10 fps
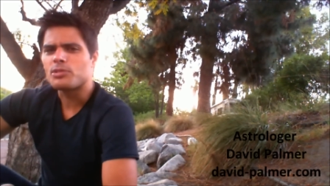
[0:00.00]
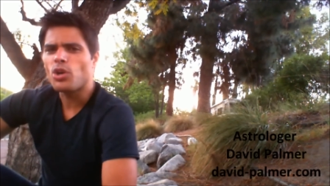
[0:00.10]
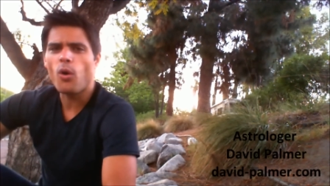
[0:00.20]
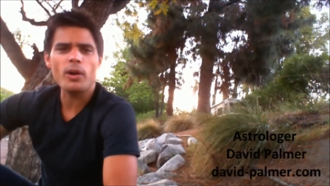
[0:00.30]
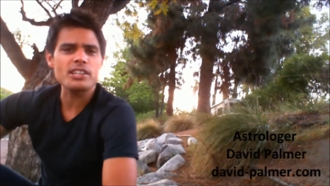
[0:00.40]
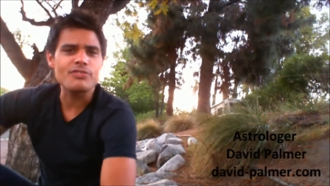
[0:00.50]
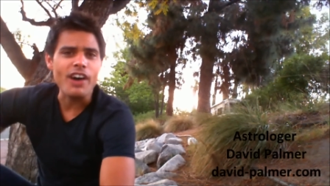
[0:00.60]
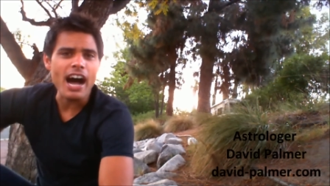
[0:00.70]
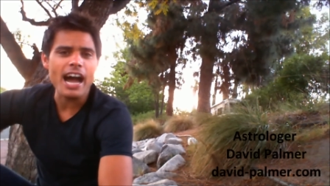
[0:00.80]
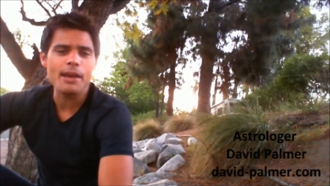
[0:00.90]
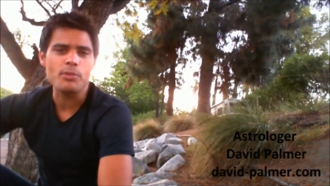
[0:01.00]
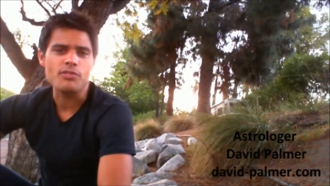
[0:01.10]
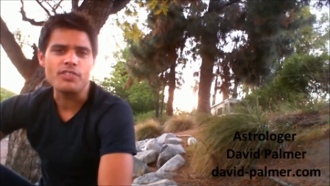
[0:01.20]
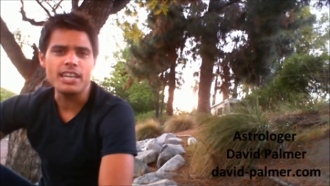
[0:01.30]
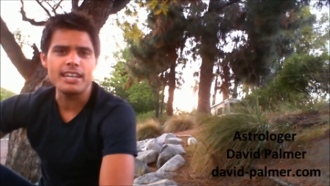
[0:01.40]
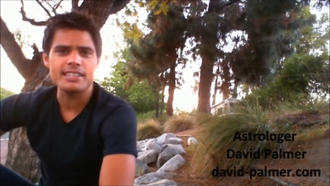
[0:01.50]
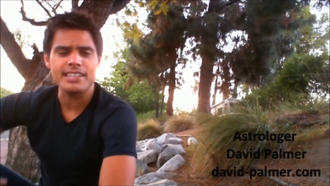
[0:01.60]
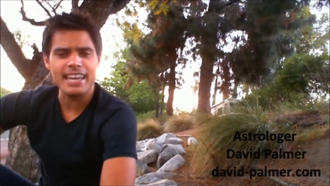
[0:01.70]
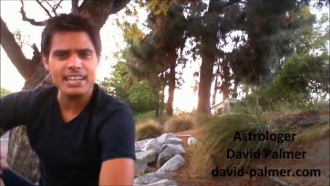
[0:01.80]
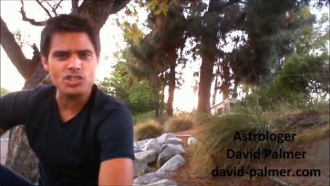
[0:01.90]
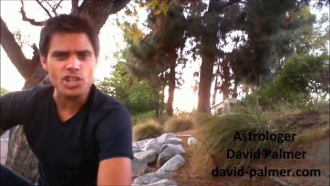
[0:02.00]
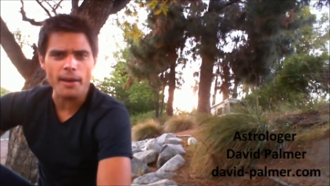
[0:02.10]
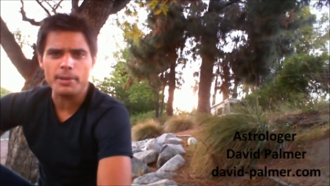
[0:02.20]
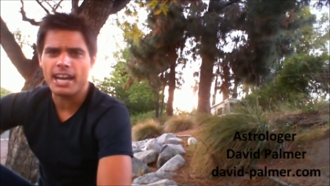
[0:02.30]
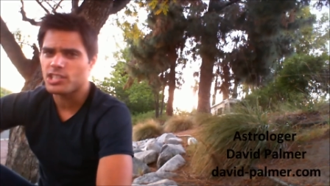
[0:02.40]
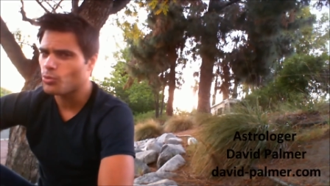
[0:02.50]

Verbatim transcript: Taurus vibe with Venus in Gemini.